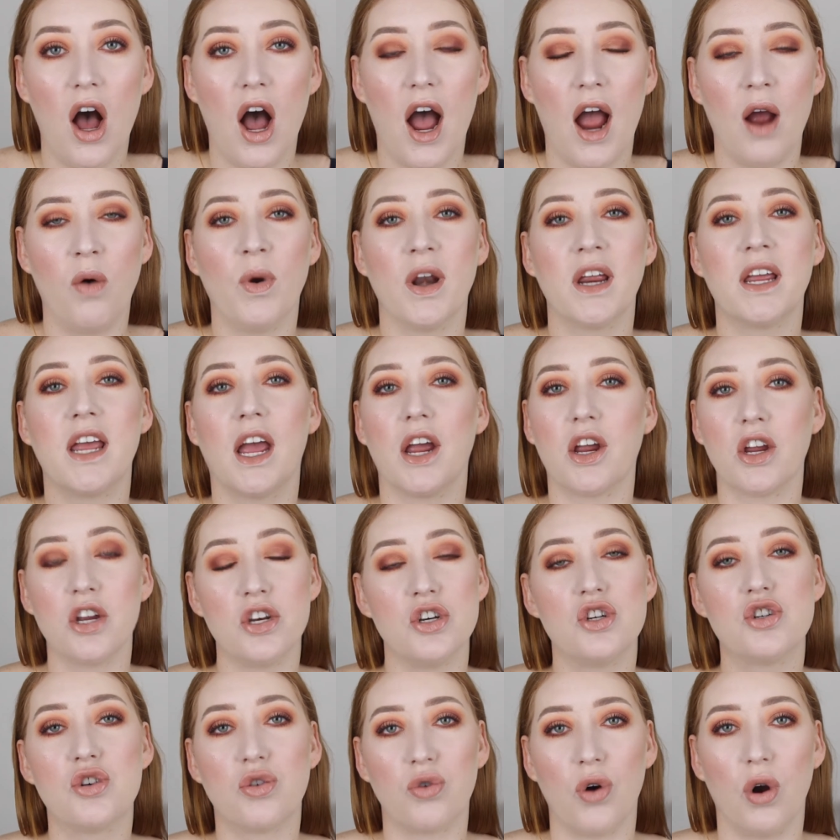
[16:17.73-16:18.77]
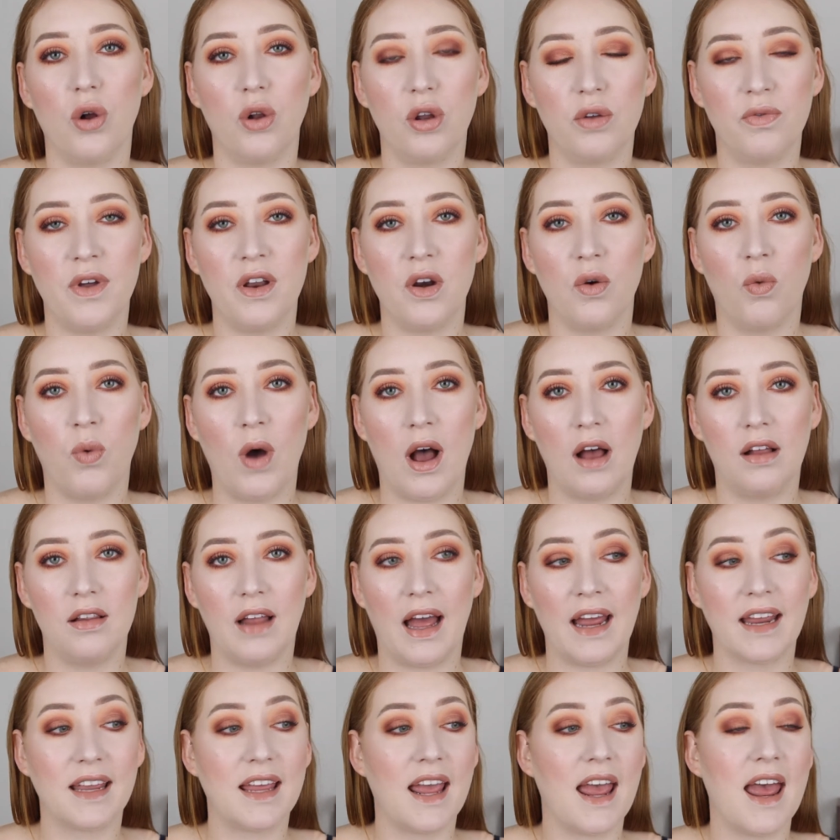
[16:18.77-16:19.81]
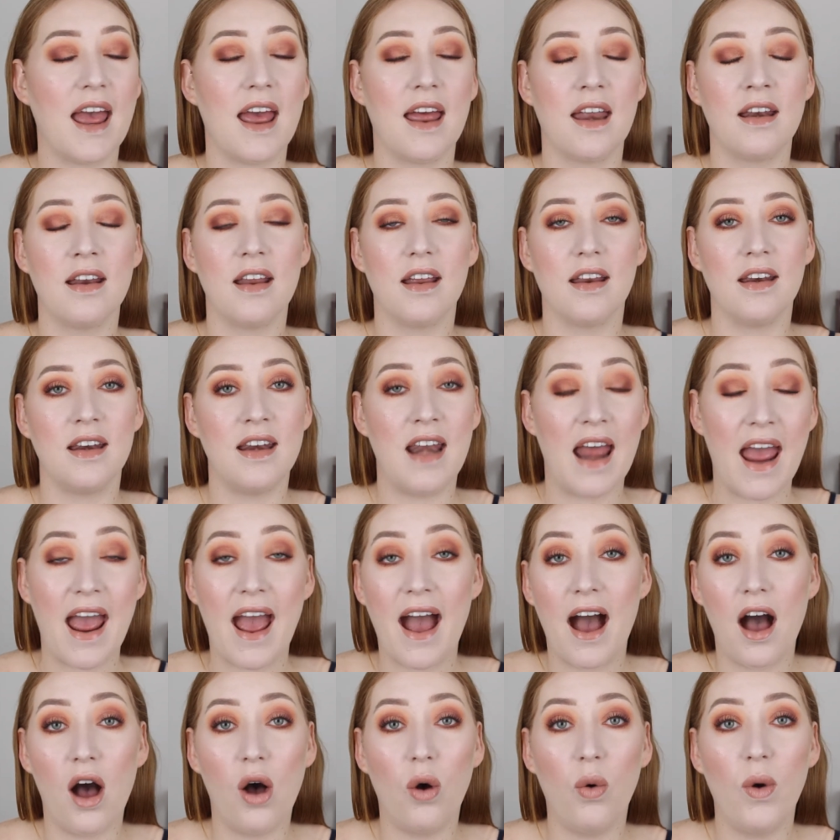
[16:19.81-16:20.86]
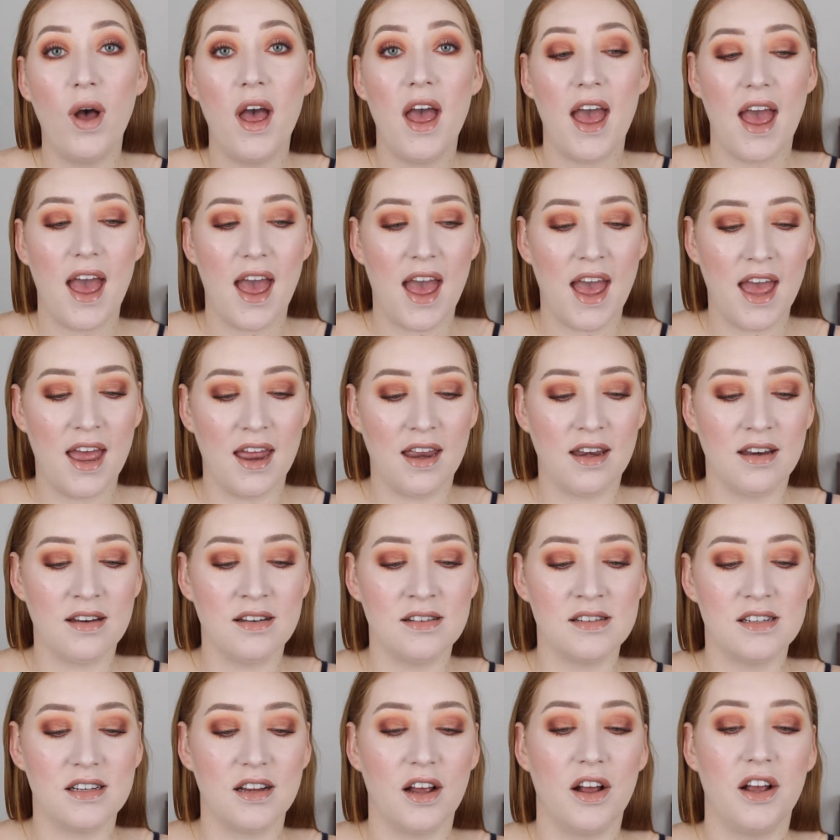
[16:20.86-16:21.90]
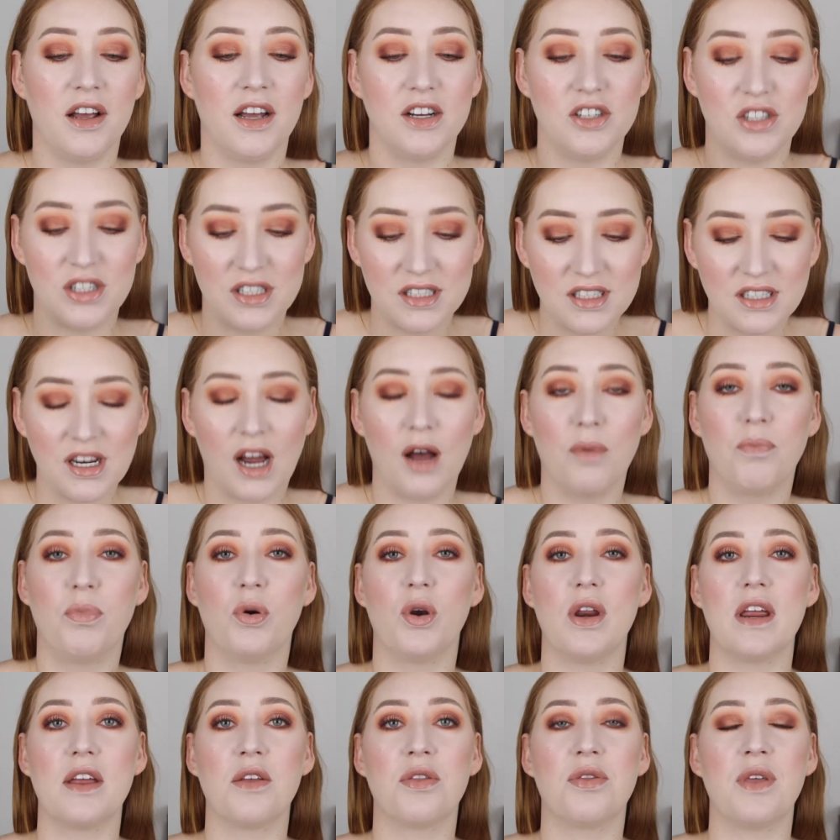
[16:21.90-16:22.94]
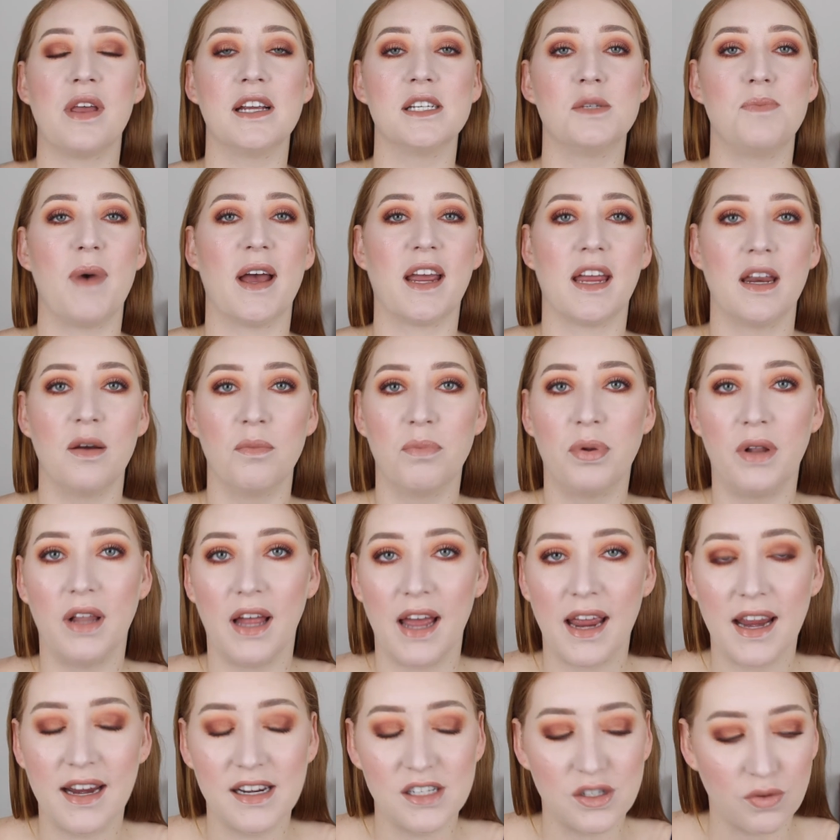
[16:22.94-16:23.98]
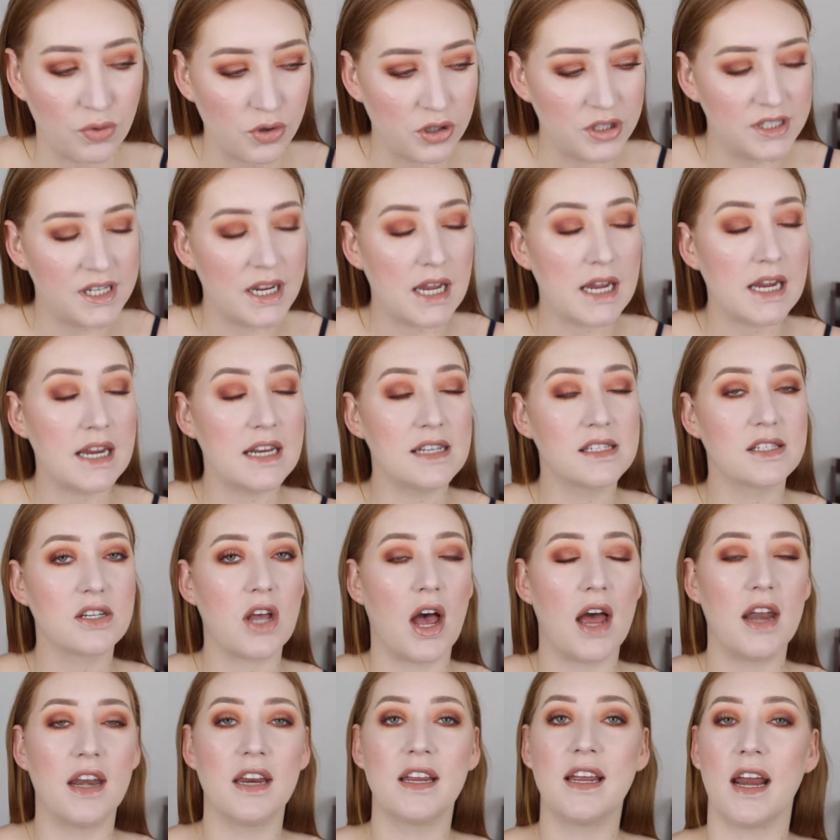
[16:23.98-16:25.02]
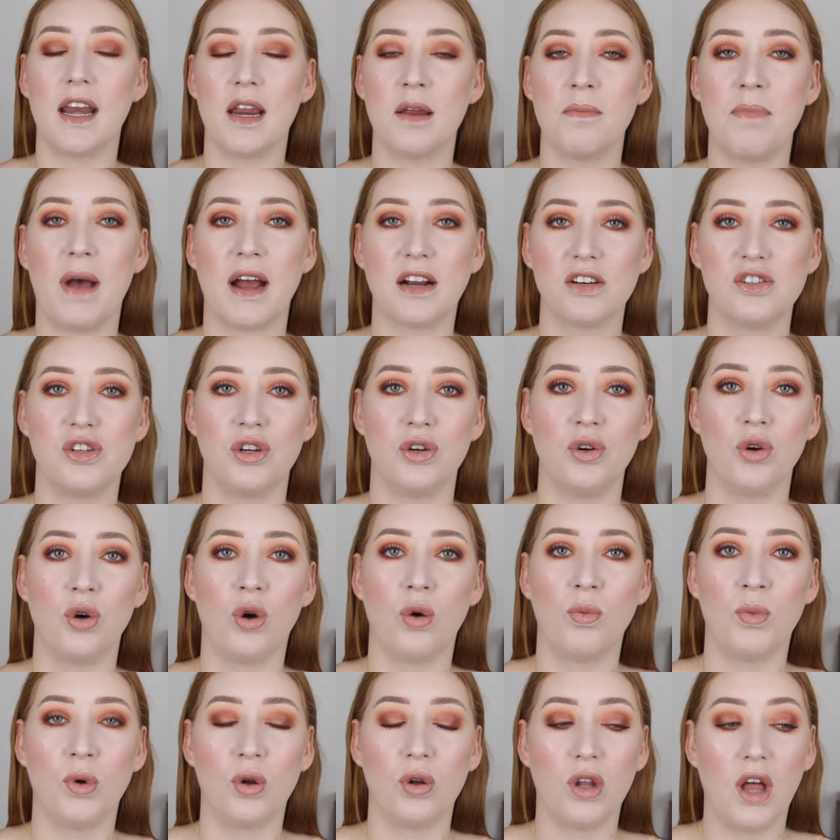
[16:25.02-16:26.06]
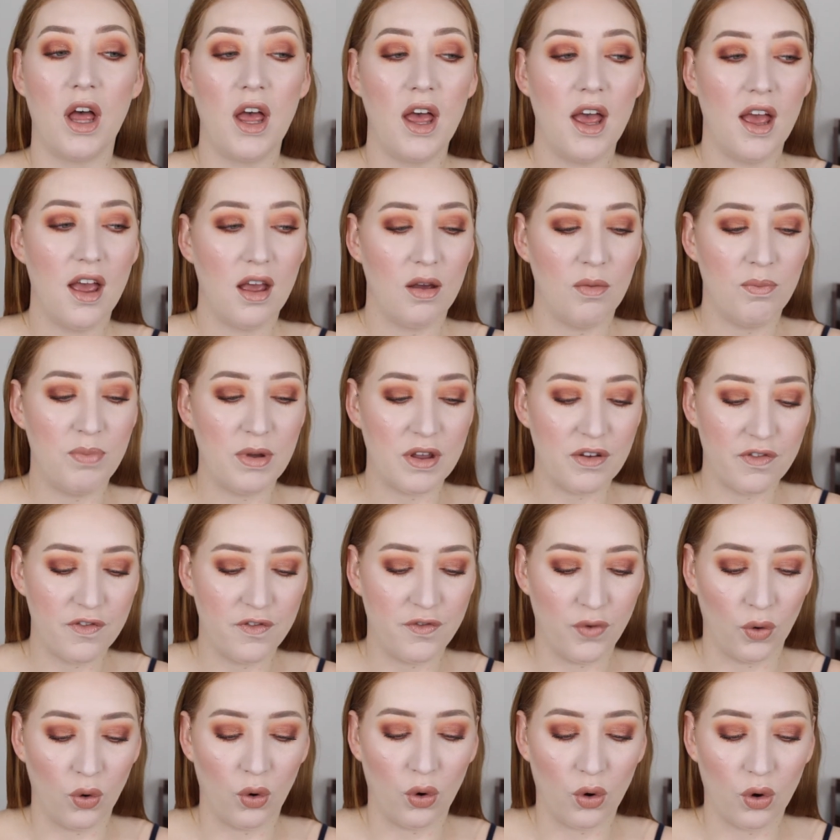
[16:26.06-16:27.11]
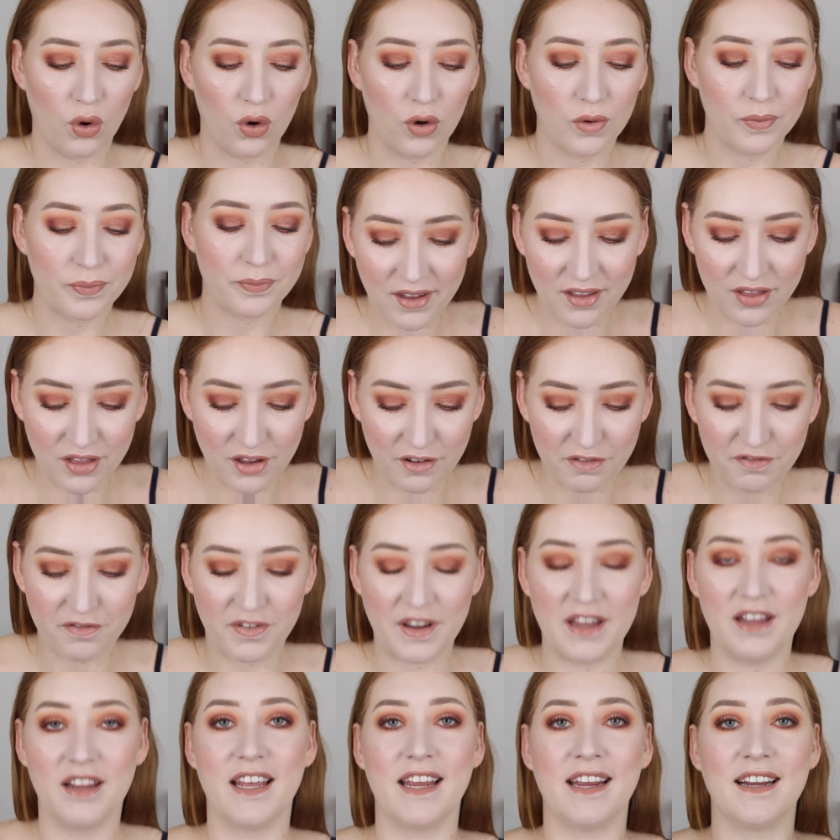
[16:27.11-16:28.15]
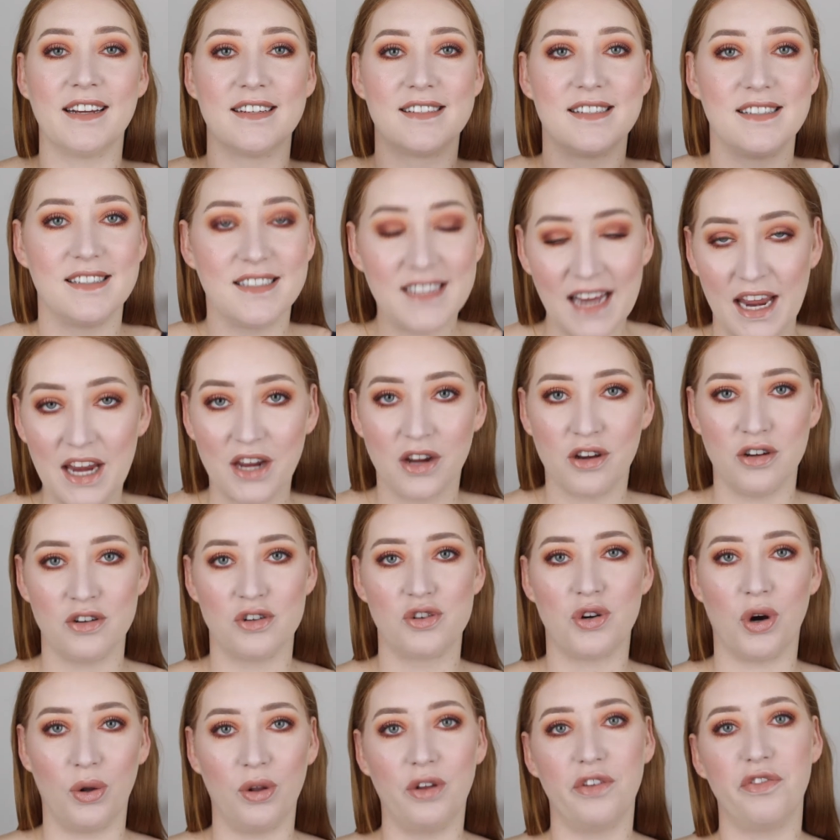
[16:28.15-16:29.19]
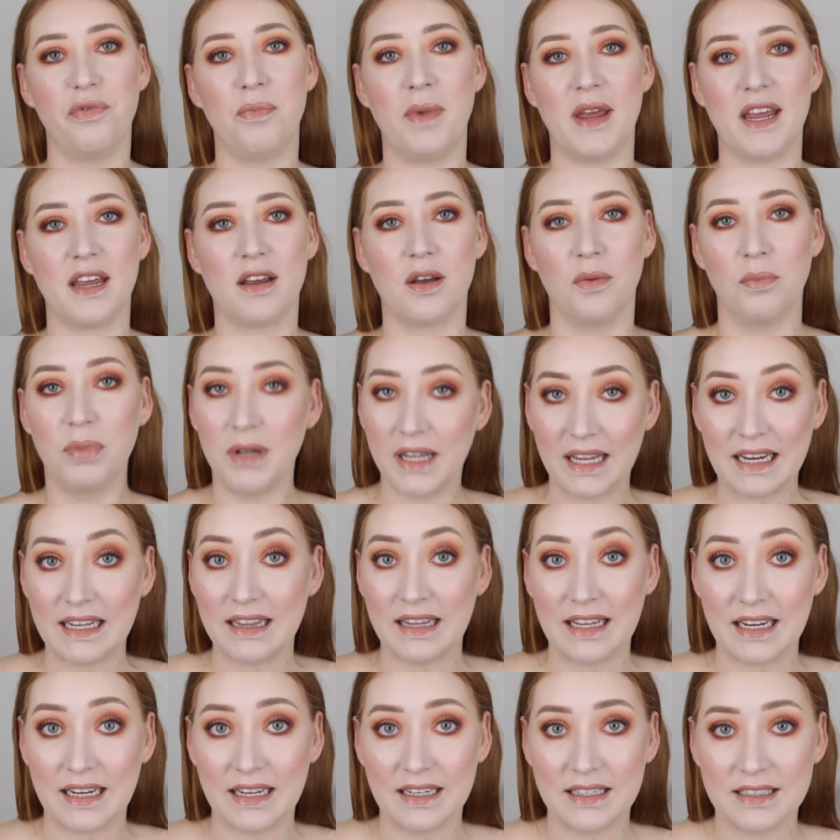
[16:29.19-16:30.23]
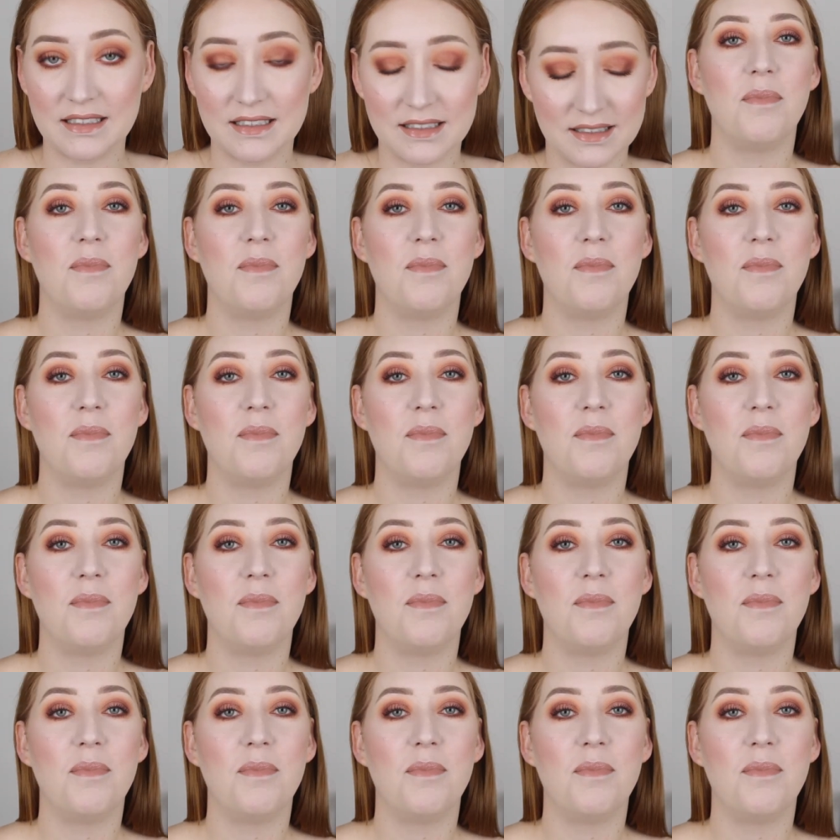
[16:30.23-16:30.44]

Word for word: I want to get control of it while I can now and just start putting things back in place, routines kind of getting back to normal before the feelings take control of me completely.